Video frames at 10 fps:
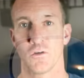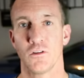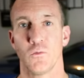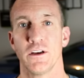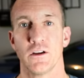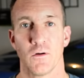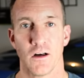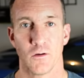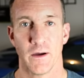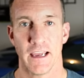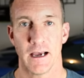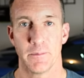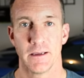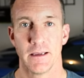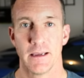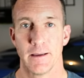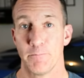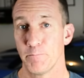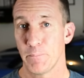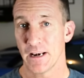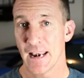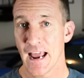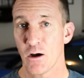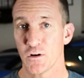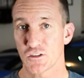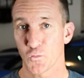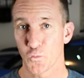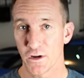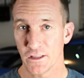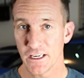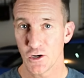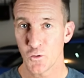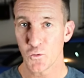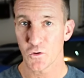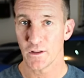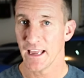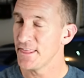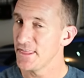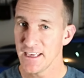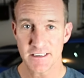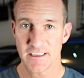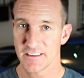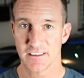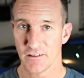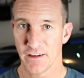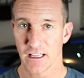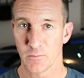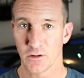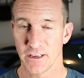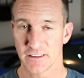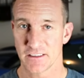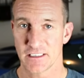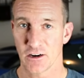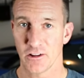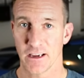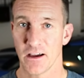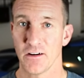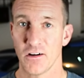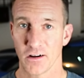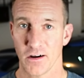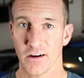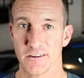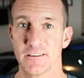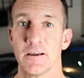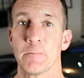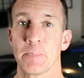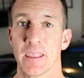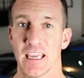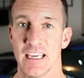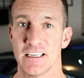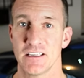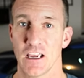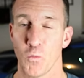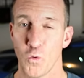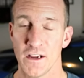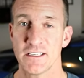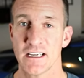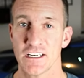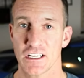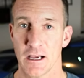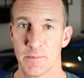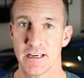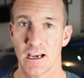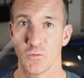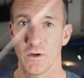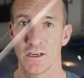roll the window all the way up. But now what's really cool, and this isn't available necessarily on all cars, is one-touch up and down